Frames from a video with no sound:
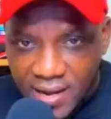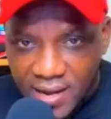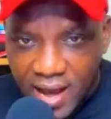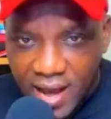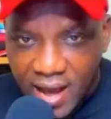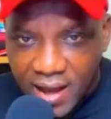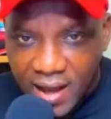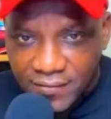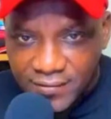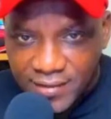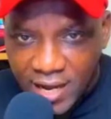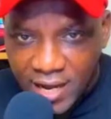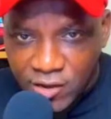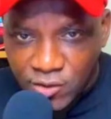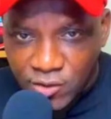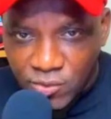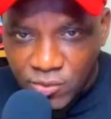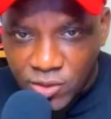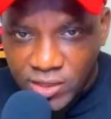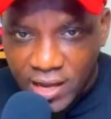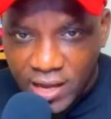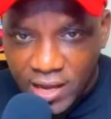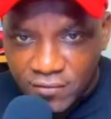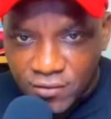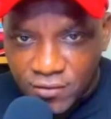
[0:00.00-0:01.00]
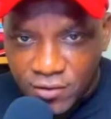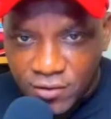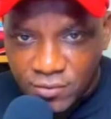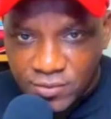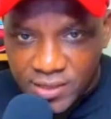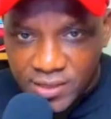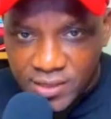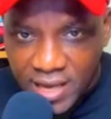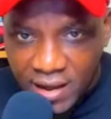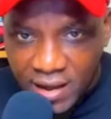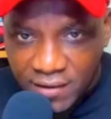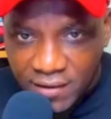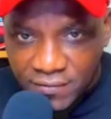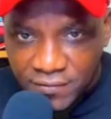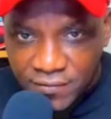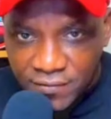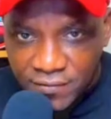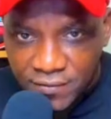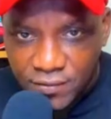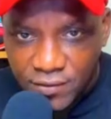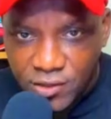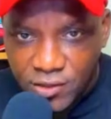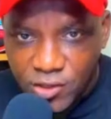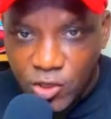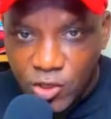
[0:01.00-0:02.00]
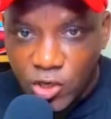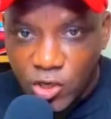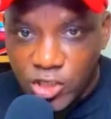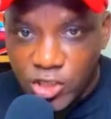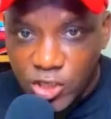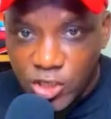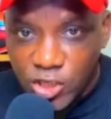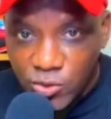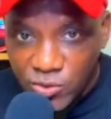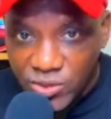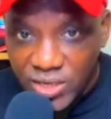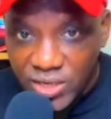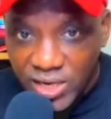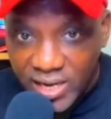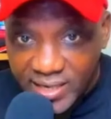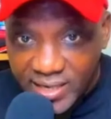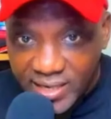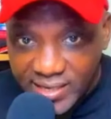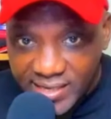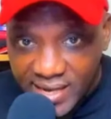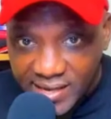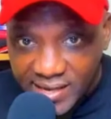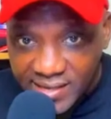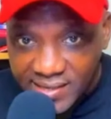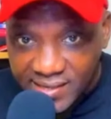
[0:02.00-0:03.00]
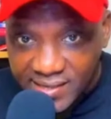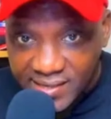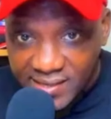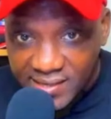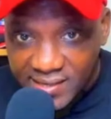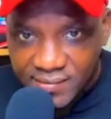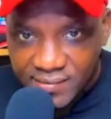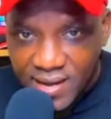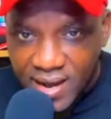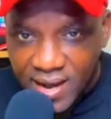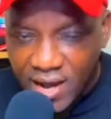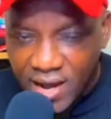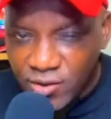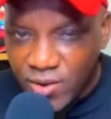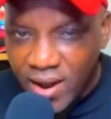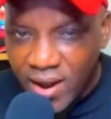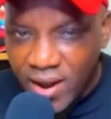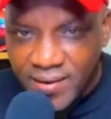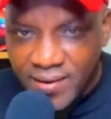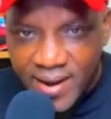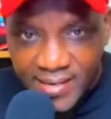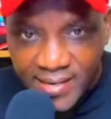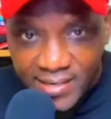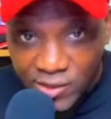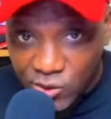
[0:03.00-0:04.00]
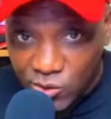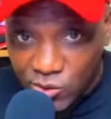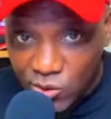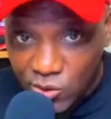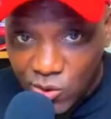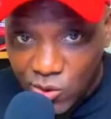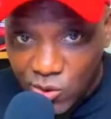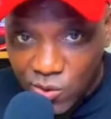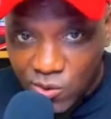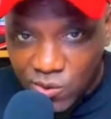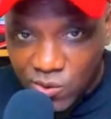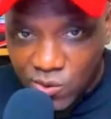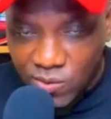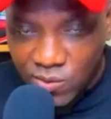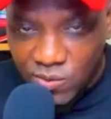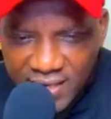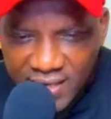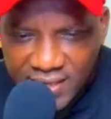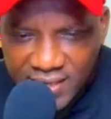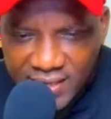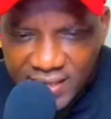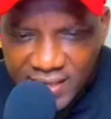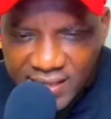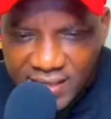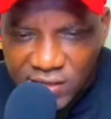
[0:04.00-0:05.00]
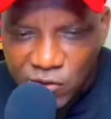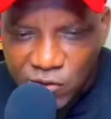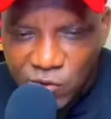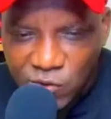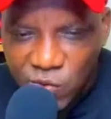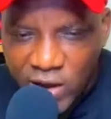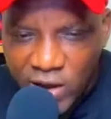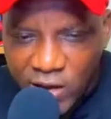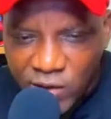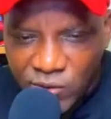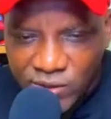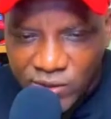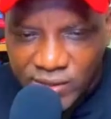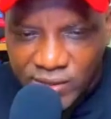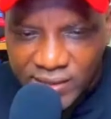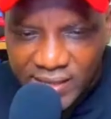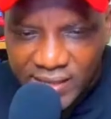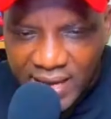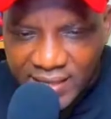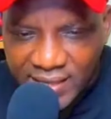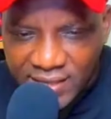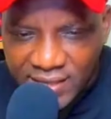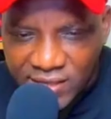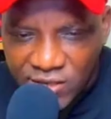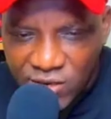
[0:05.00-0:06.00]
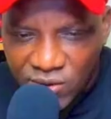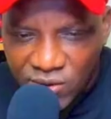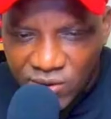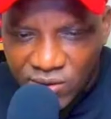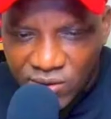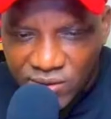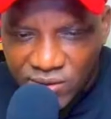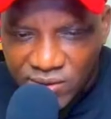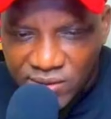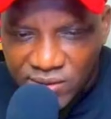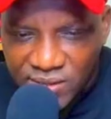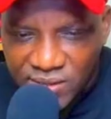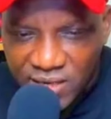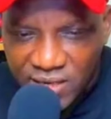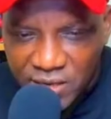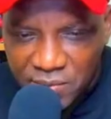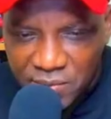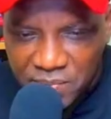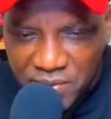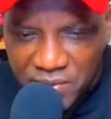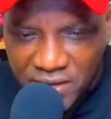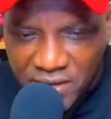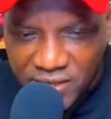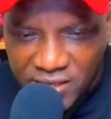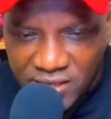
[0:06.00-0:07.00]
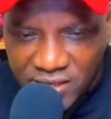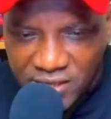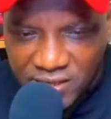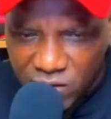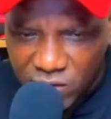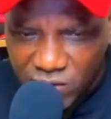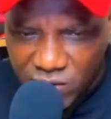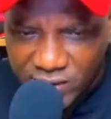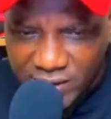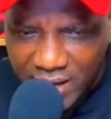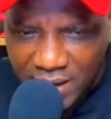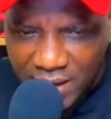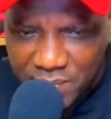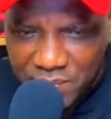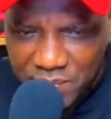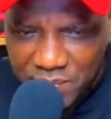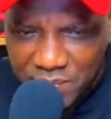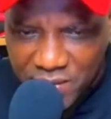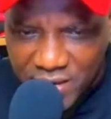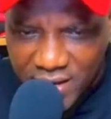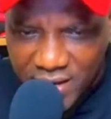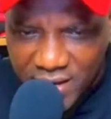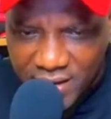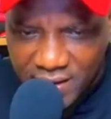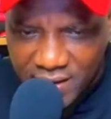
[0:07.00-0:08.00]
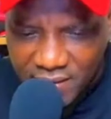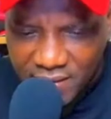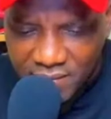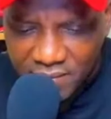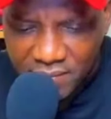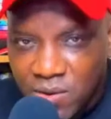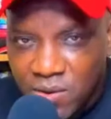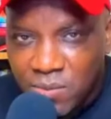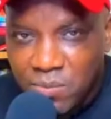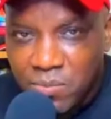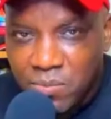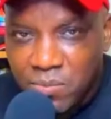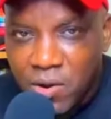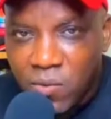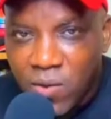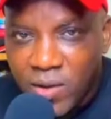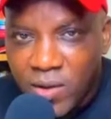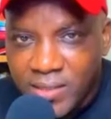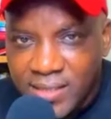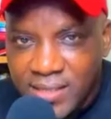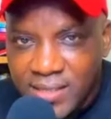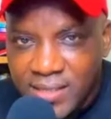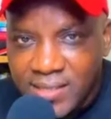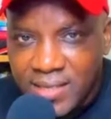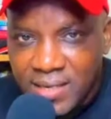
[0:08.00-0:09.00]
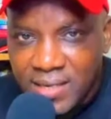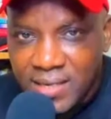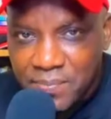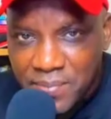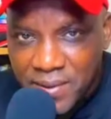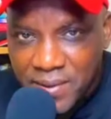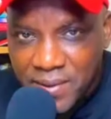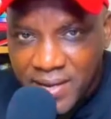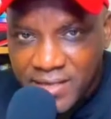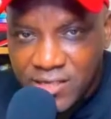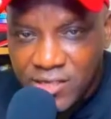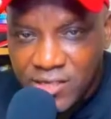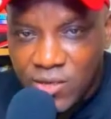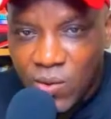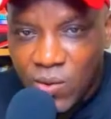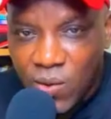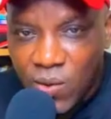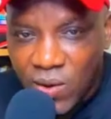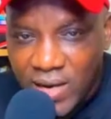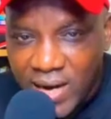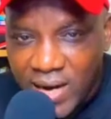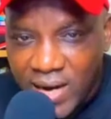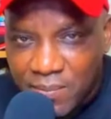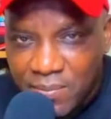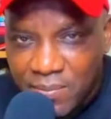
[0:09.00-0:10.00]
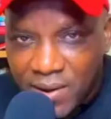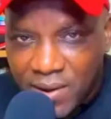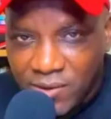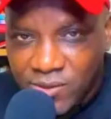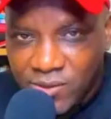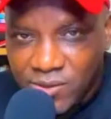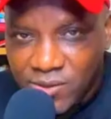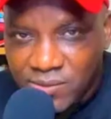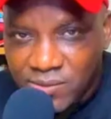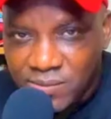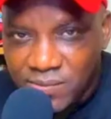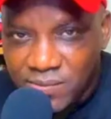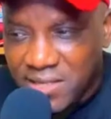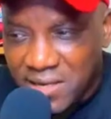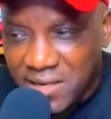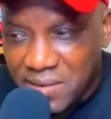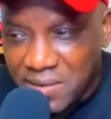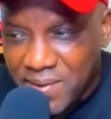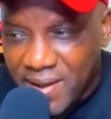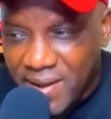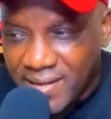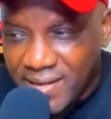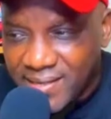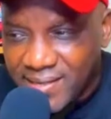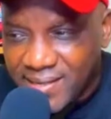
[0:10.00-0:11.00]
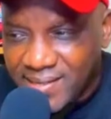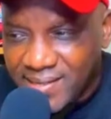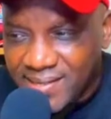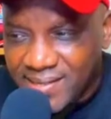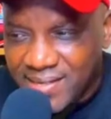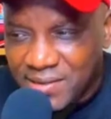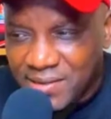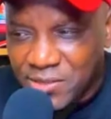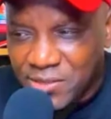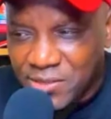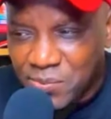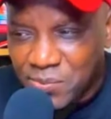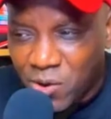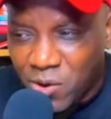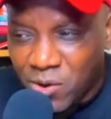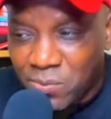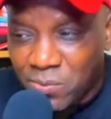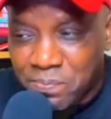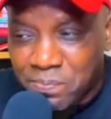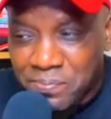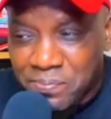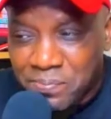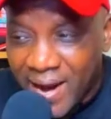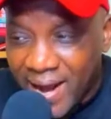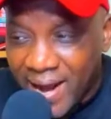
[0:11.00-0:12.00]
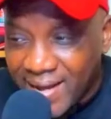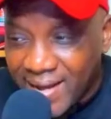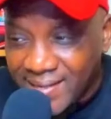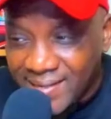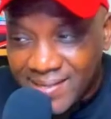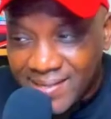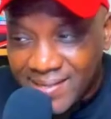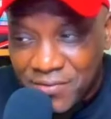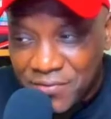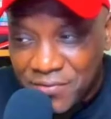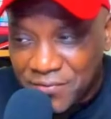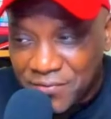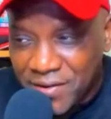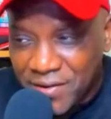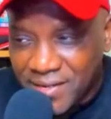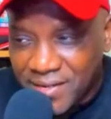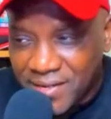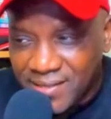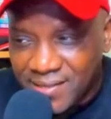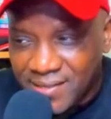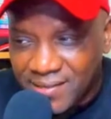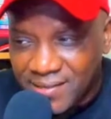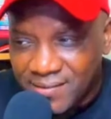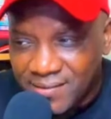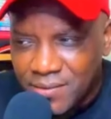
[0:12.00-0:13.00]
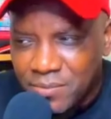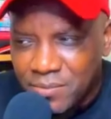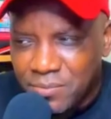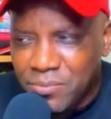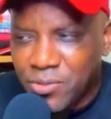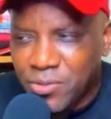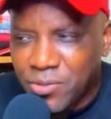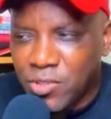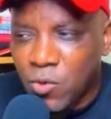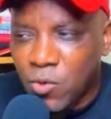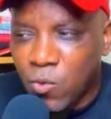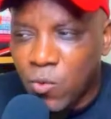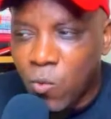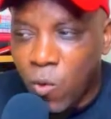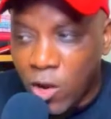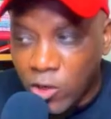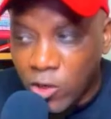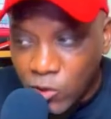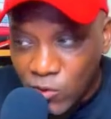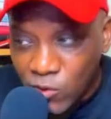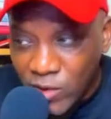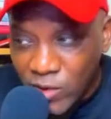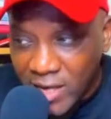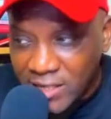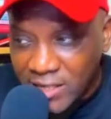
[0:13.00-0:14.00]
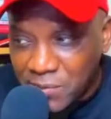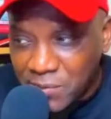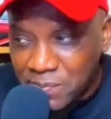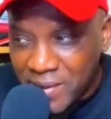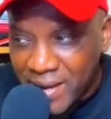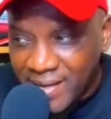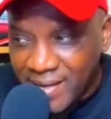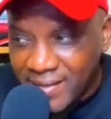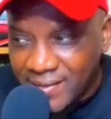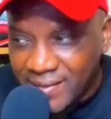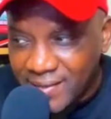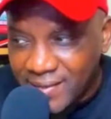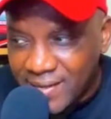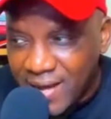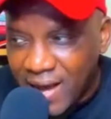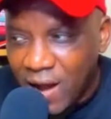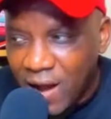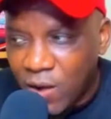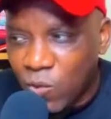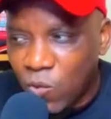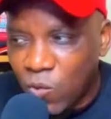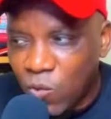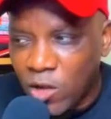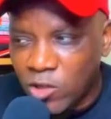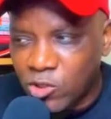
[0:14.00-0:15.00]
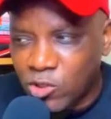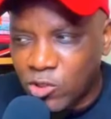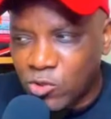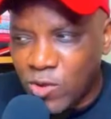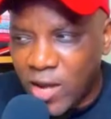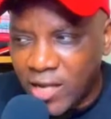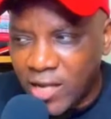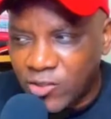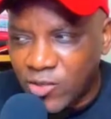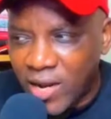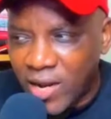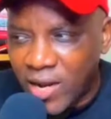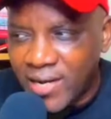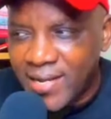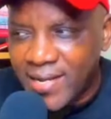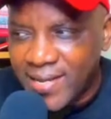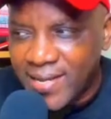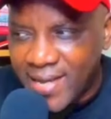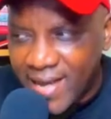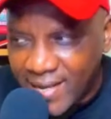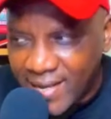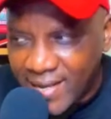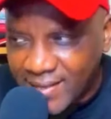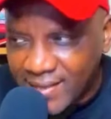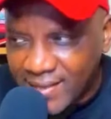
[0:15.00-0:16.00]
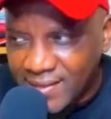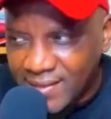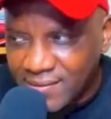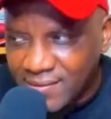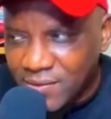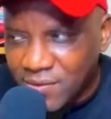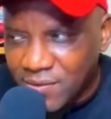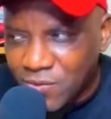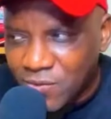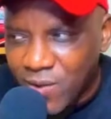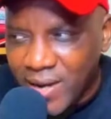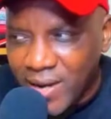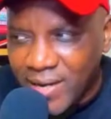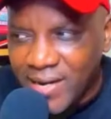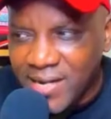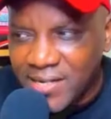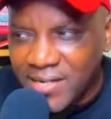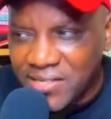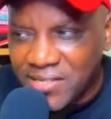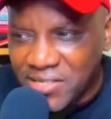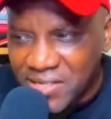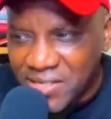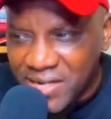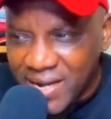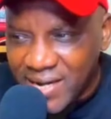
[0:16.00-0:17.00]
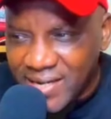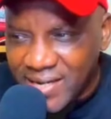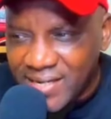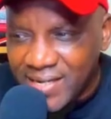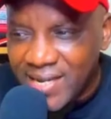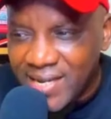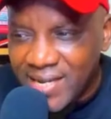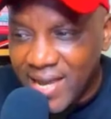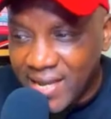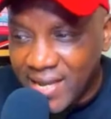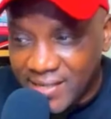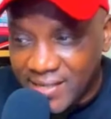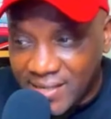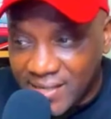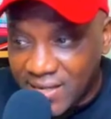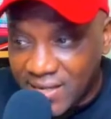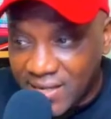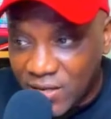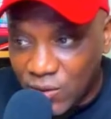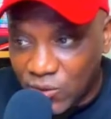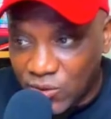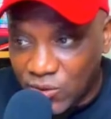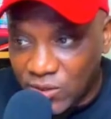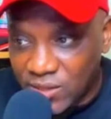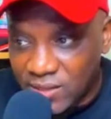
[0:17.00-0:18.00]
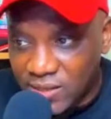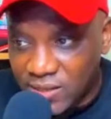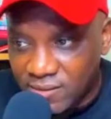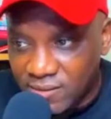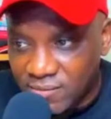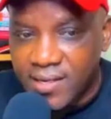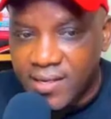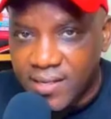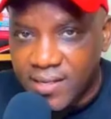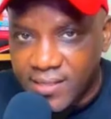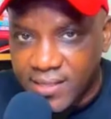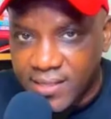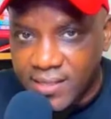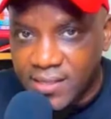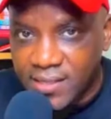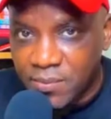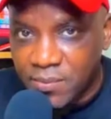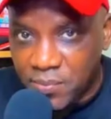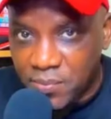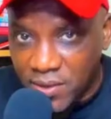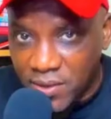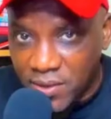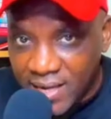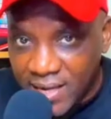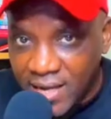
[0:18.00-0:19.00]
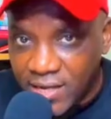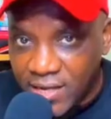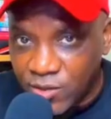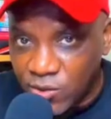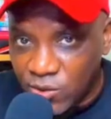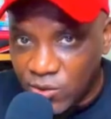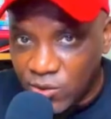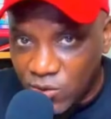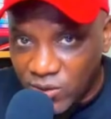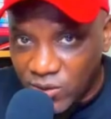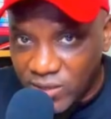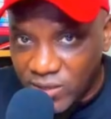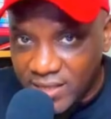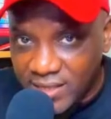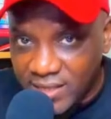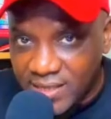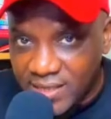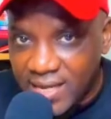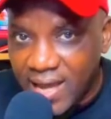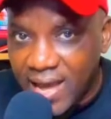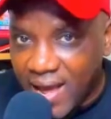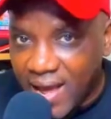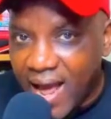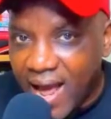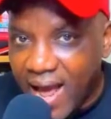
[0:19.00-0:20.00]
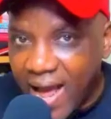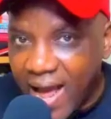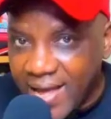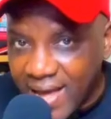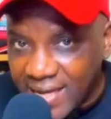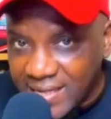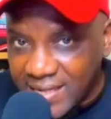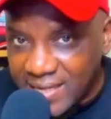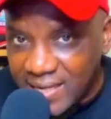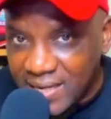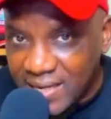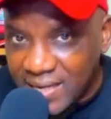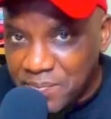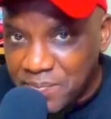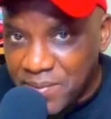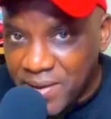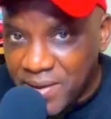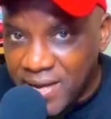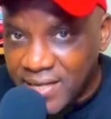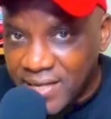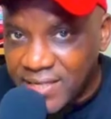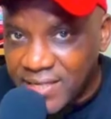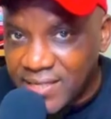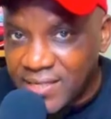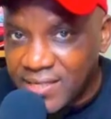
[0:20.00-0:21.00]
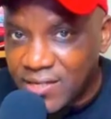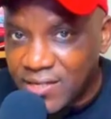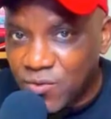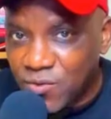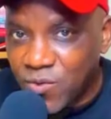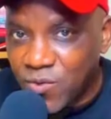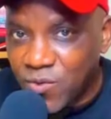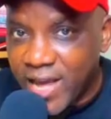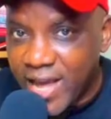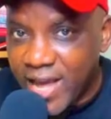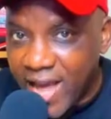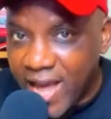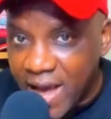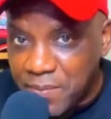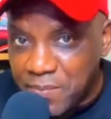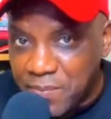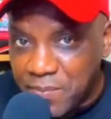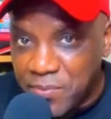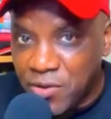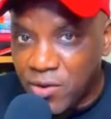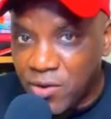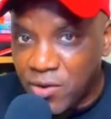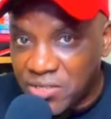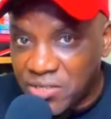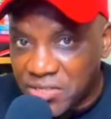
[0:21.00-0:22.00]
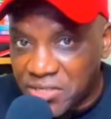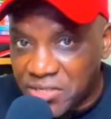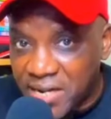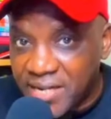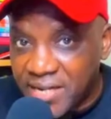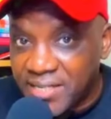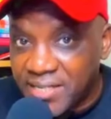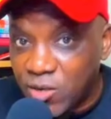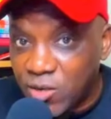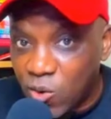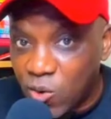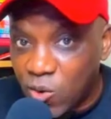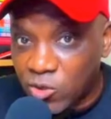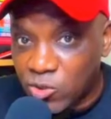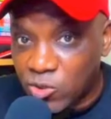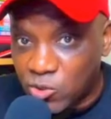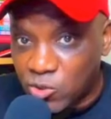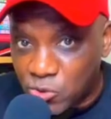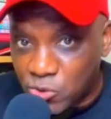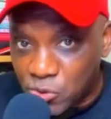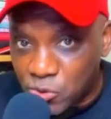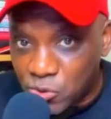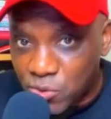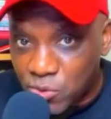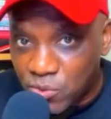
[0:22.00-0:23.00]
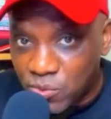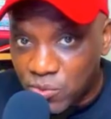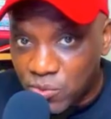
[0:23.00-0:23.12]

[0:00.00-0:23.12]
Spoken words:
after you must have observed your due diligence and you are ready to go. This is where you set your slippage. You tap here. But what is slippage all about? Slippage is the small price difference between what you expect and what you actually get when a trade executes. It is important you know this. Higher slippage will help your trade goes through